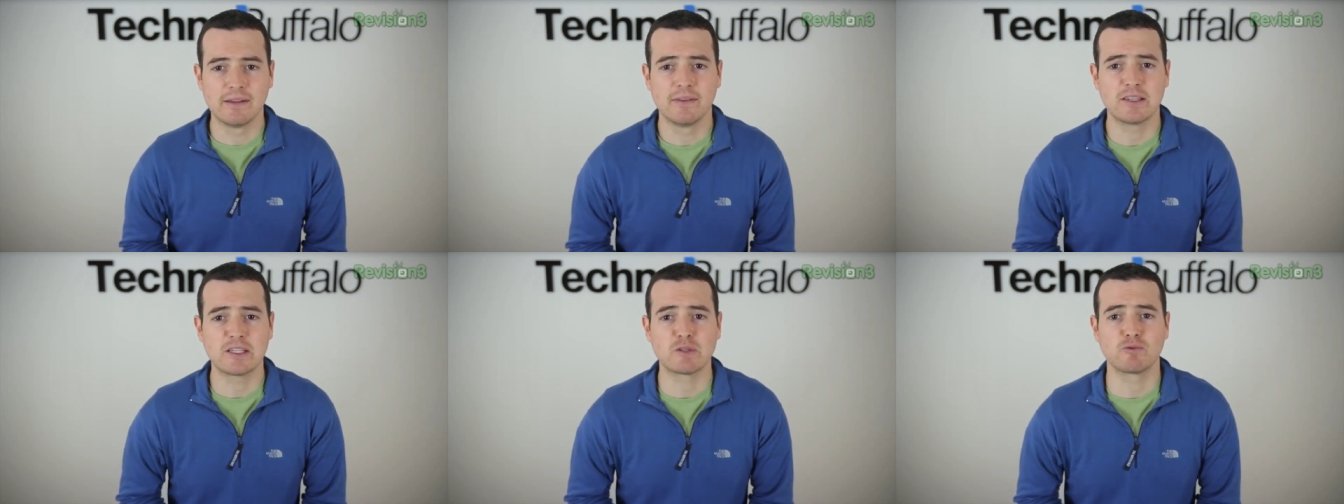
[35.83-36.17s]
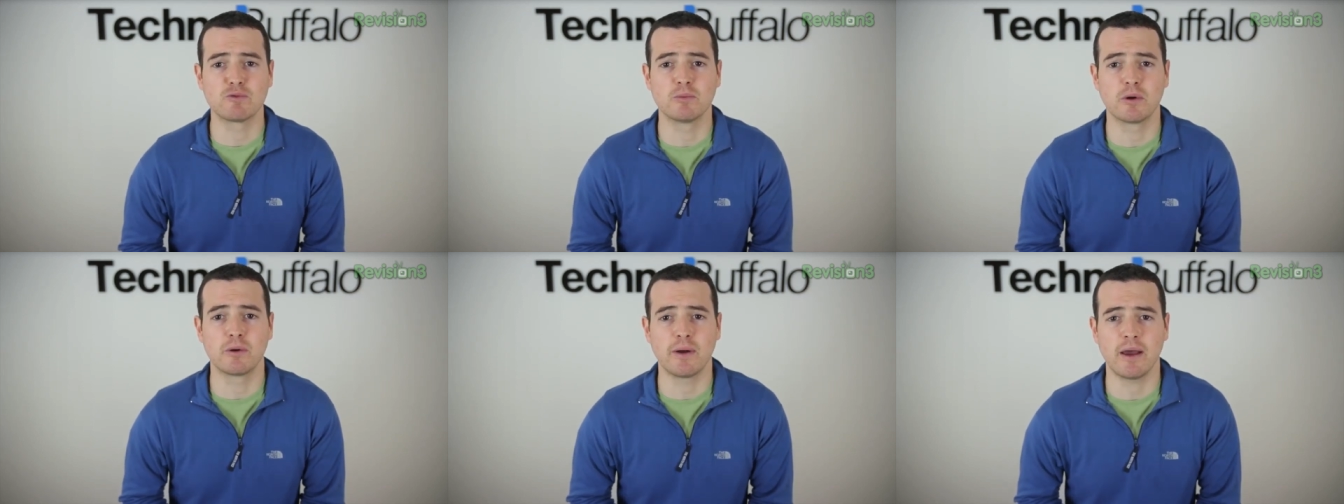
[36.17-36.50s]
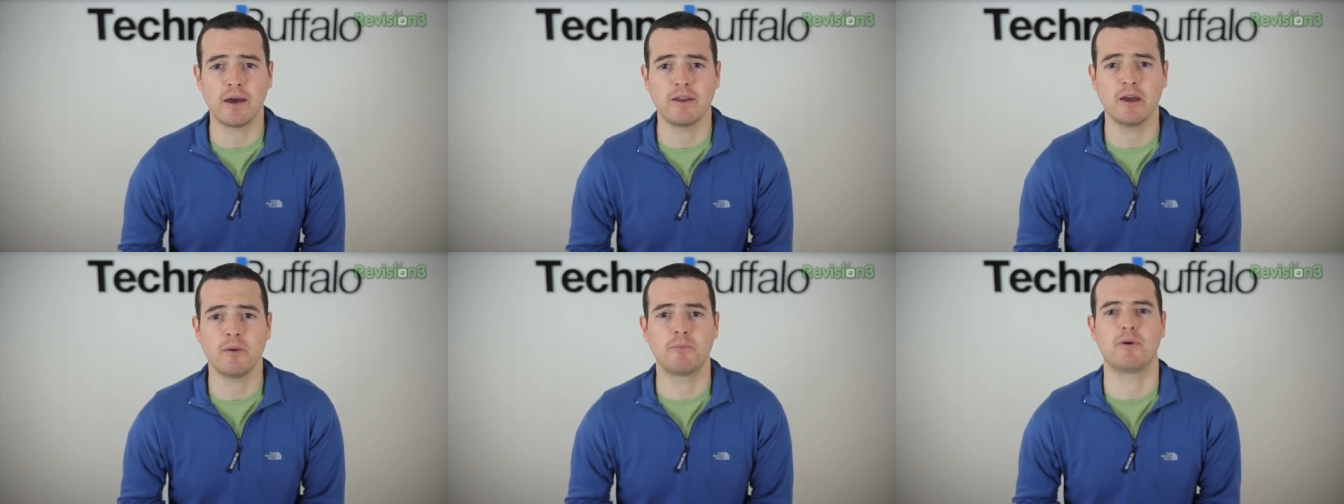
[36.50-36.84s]
This is Rumor
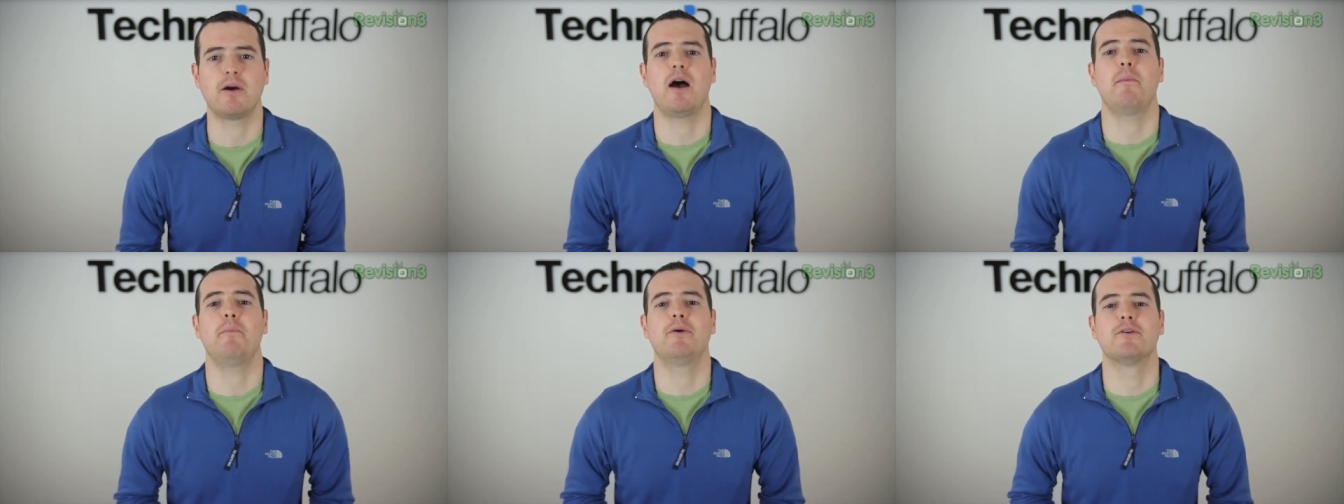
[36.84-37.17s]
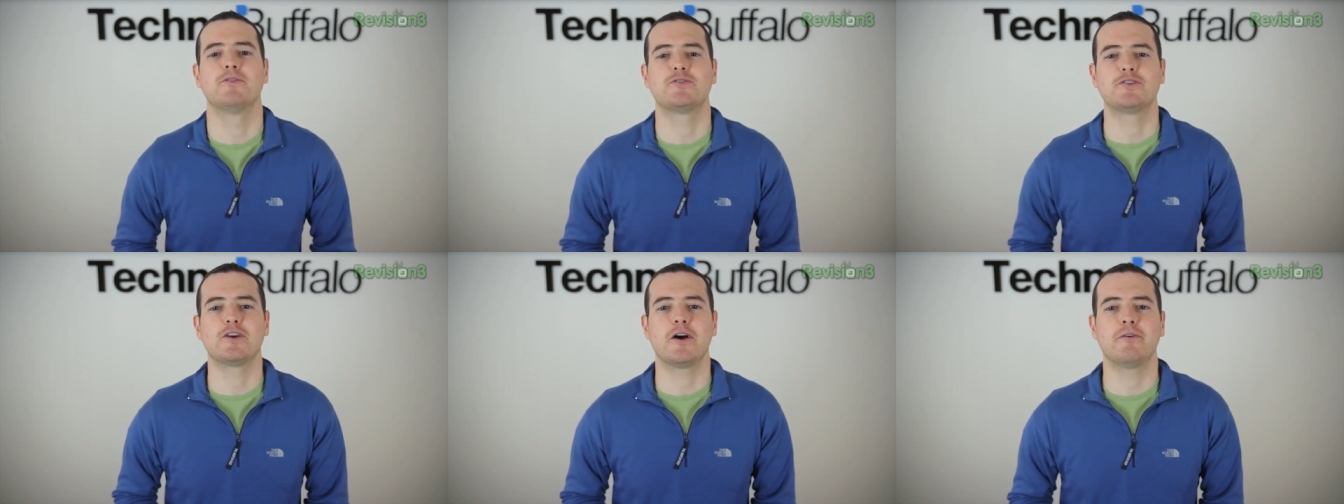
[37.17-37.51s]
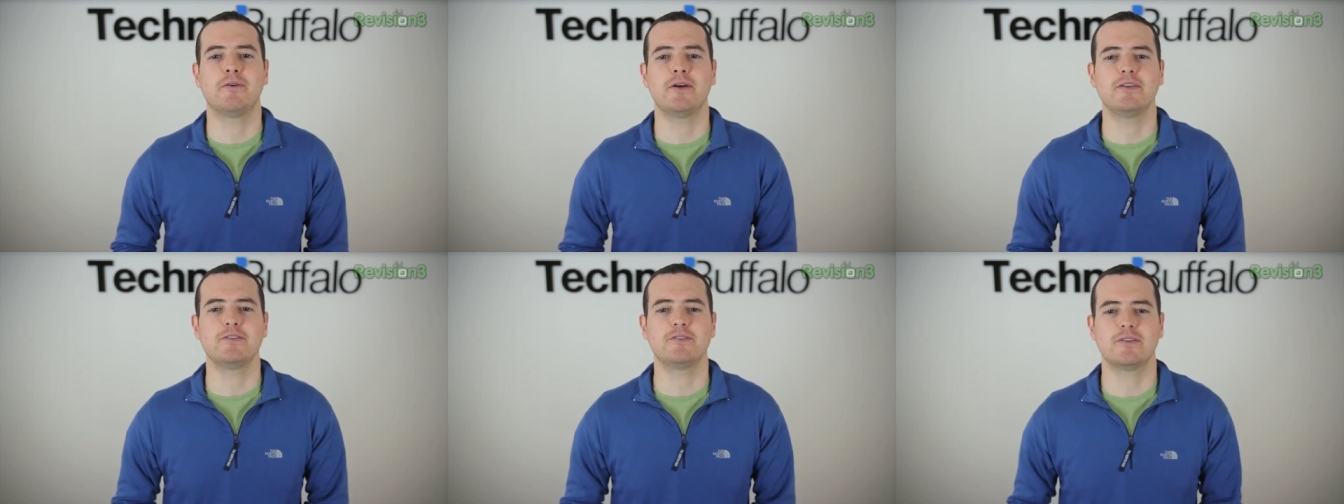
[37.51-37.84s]
Roundup. I'm your host, Jon
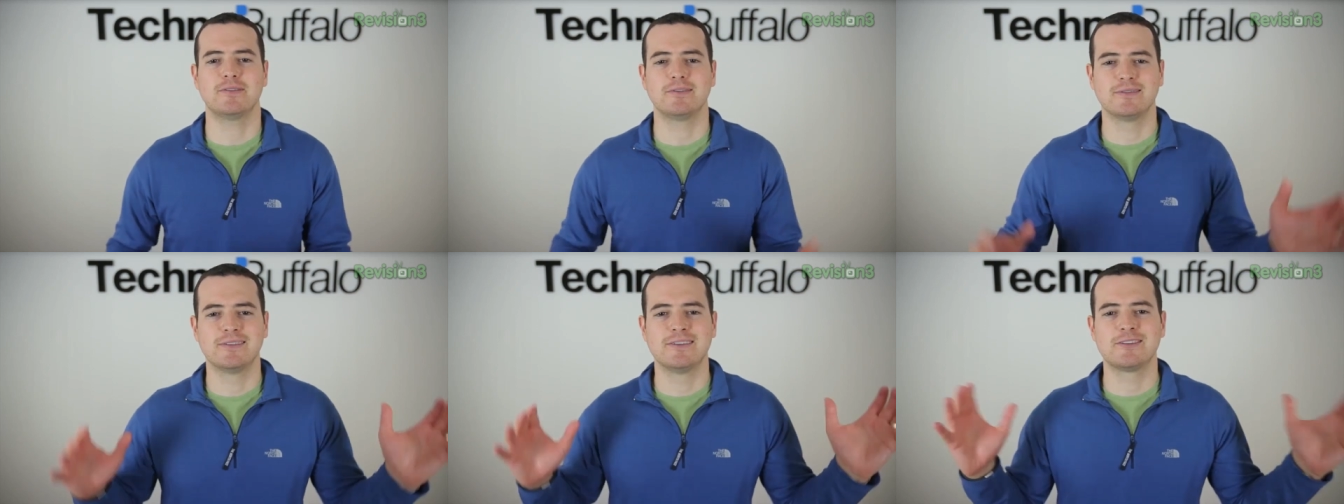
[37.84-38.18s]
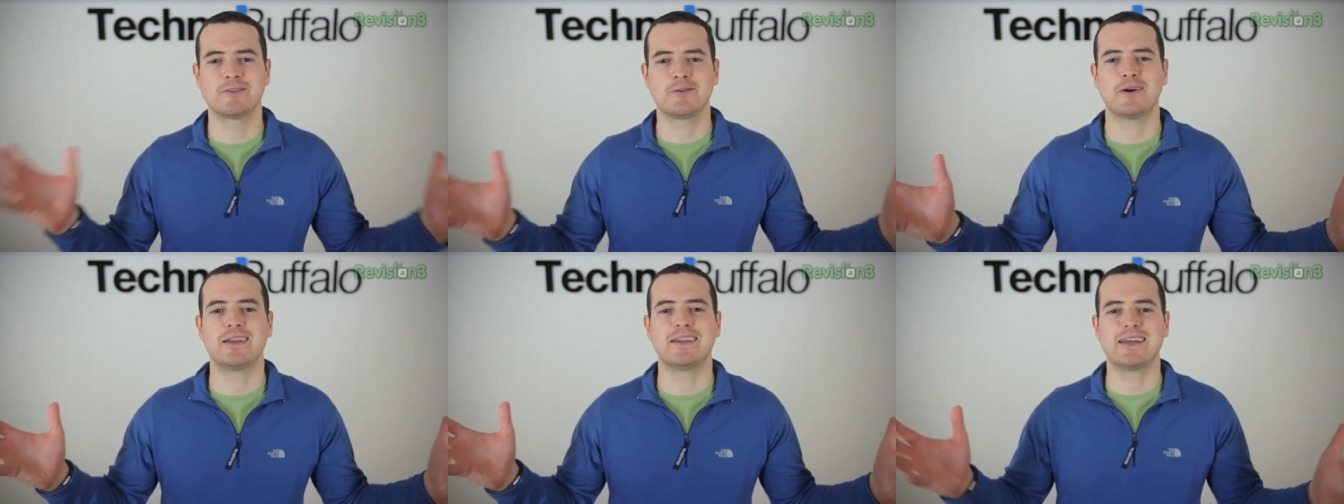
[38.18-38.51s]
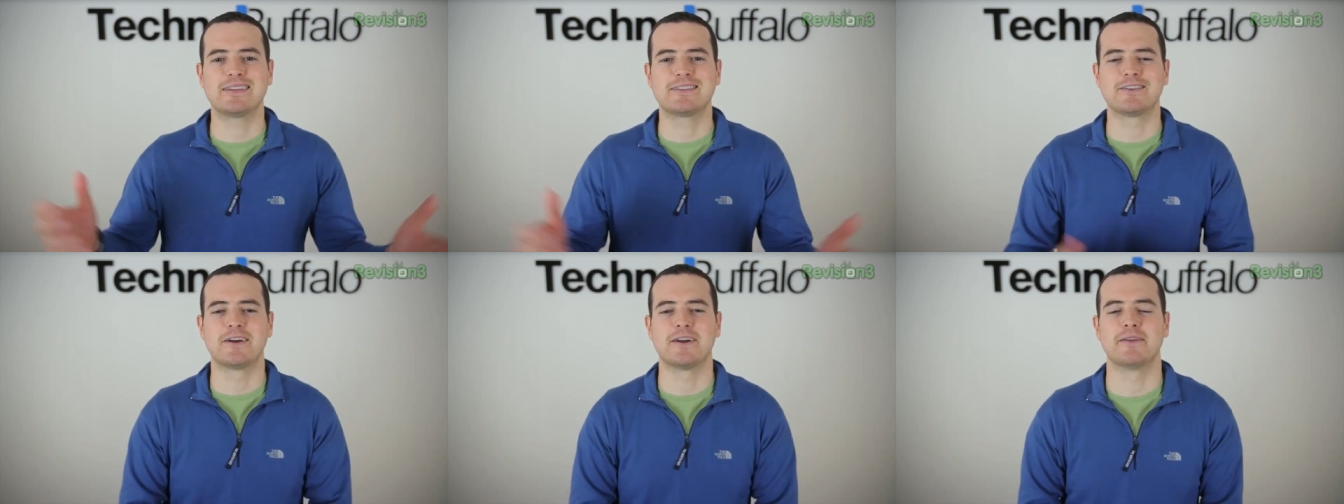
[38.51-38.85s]
Rettinger. Let's go ahead and
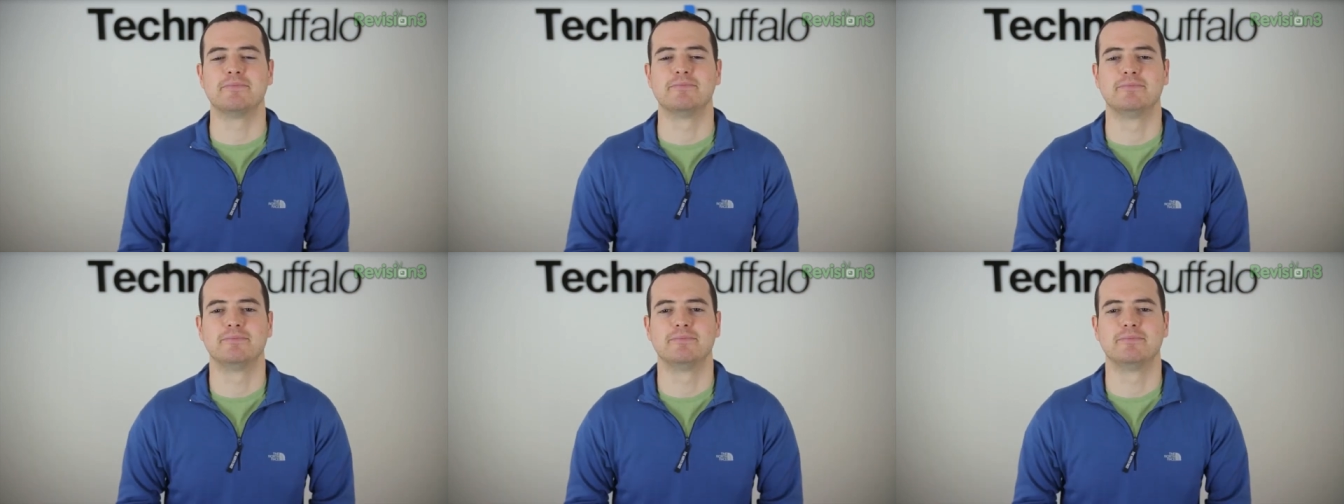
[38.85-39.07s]
get started.